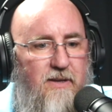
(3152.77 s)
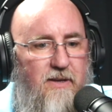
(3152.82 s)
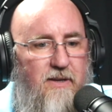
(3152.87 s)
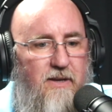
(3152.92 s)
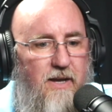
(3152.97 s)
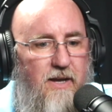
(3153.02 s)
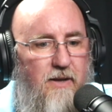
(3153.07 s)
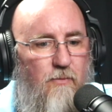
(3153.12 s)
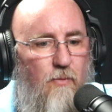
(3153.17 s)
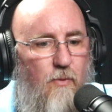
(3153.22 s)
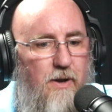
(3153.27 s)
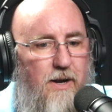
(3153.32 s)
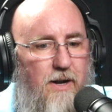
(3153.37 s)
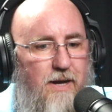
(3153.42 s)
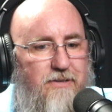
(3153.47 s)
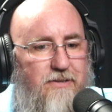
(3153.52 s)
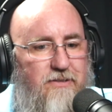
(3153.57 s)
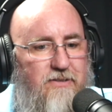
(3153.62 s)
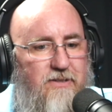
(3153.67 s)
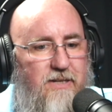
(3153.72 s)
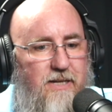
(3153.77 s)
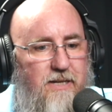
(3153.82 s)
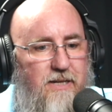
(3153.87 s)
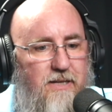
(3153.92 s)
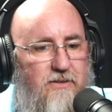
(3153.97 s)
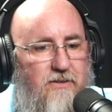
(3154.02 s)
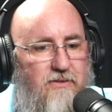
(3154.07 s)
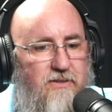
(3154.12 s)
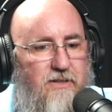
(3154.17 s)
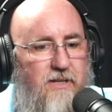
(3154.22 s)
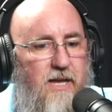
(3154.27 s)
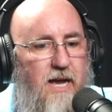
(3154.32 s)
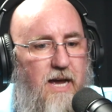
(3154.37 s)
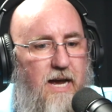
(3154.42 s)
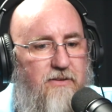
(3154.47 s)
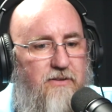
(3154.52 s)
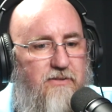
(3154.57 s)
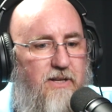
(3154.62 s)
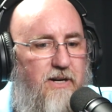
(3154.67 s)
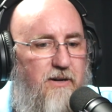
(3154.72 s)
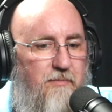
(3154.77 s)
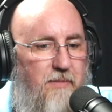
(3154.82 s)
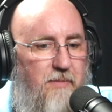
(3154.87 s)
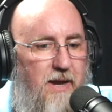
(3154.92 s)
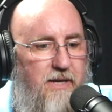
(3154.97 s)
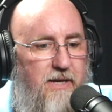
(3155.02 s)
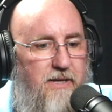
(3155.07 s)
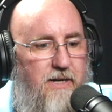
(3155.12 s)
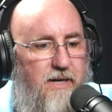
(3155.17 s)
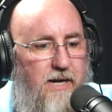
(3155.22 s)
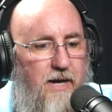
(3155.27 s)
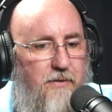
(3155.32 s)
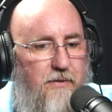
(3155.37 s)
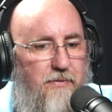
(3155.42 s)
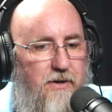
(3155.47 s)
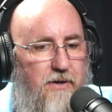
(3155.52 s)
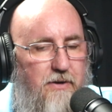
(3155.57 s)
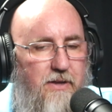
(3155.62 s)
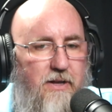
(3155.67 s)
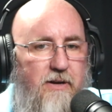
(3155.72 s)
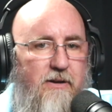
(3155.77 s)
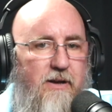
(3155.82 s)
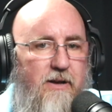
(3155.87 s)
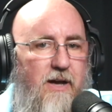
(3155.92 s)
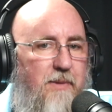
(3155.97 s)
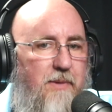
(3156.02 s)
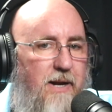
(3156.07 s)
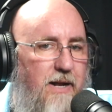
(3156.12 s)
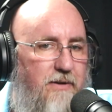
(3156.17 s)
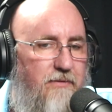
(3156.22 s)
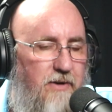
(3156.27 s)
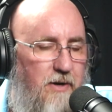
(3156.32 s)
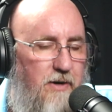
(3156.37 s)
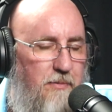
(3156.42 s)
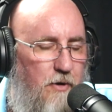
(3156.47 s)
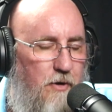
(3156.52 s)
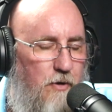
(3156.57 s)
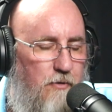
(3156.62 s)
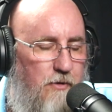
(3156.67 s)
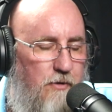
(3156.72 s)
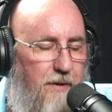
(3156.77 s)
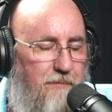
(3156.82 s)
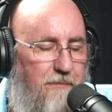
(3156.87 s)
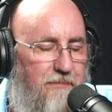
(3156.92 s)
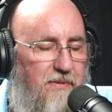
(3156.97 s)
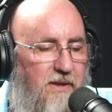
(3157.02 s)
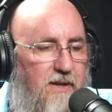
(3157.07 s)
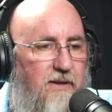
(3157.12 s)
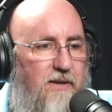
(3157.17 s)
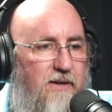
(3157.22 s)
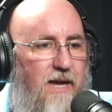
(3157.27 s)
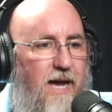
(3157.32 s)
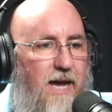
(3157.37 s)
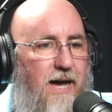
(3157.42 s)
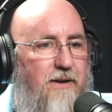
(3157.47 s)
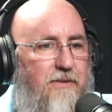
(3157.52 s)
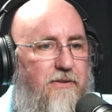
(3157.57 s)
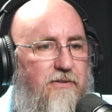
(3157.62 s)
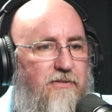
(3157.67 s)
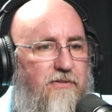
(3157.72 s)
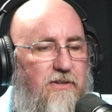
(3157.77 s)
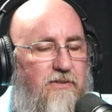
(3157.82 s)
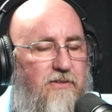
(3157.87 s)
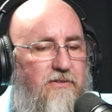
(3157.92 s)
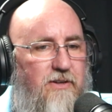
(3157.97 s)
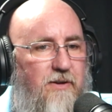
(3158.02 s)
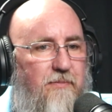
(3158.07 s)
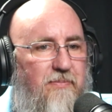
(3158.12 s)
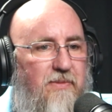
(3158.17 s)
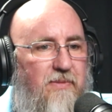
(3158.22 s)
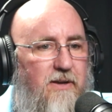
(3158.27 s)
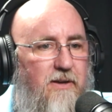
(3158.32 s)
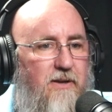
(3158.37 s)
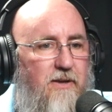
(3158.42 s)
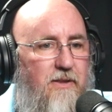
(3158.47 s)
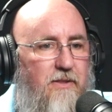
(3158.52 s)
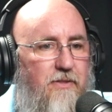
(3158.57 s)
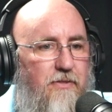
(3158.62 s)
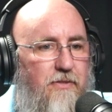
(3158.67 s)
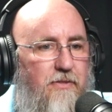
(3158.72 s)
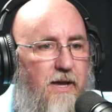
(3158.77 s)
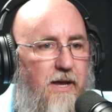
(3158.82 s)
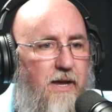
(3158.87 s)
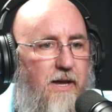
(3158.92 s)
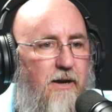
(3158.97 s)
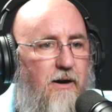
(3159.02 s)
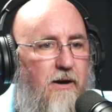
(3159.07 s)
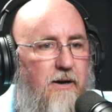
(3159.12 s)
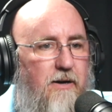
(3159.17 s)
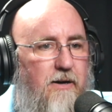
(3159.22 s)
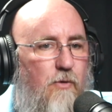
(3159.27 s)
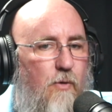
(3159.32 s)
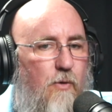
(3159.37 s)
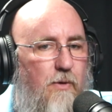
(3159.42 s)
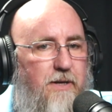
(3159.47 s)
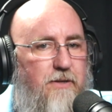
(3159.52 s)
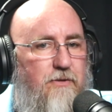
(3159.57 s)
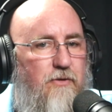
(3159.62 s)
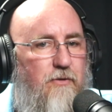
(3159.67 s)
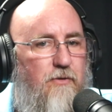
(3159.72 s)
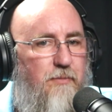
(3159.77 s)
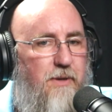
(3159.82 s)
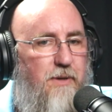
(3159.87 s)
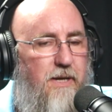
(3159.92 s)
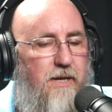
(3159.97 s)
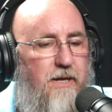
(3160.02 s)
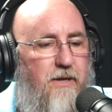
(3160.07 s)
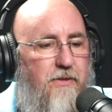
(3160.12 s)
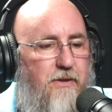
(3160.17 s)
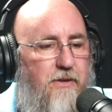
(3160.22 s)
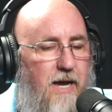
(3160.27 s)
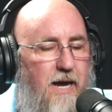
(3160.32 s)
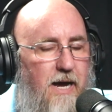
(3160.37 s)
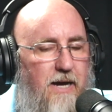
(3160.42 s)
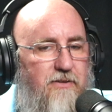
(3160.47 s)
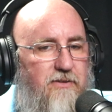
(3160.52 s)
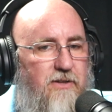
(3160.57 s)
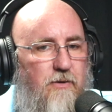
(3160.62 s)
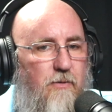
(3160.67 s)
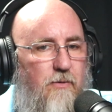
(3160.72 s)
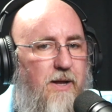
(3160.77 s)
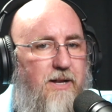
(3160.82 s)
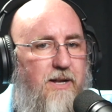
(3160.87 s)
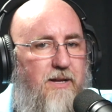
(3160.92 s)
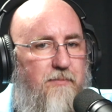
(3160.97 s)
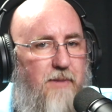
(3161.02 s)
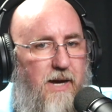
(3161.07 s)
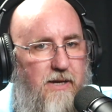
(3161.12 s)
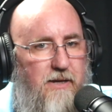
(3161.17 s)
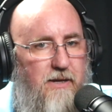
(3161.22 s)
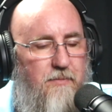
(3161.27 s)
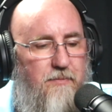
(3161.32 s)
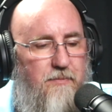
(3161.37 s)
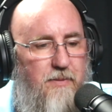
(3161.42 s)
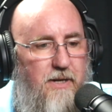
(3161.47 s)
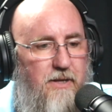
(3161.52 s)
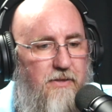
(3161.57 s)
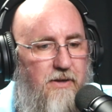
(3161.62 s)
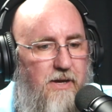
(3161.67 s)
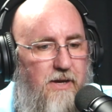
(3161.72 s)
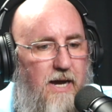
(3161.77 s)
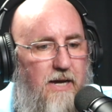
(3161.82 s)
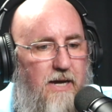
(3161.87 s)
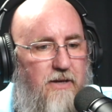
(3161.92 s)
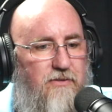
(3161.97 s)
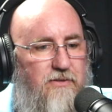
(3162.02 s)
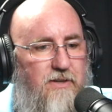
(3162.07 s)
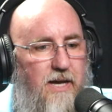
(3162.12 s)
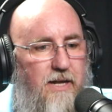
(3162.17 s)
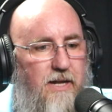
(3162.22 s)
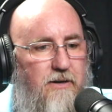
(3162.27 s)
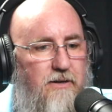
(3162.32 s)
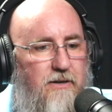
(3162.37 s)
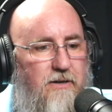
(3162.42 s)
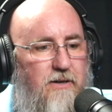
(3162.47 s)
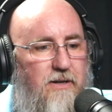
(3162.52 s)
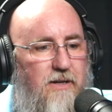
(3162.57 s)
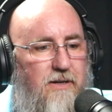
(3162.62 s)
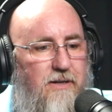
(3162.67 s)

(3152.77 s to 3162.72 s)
And what I see is the guys that are making it out there, that are coming out of our program, out of the system, they are going to be the guys that are running my company, the guys that are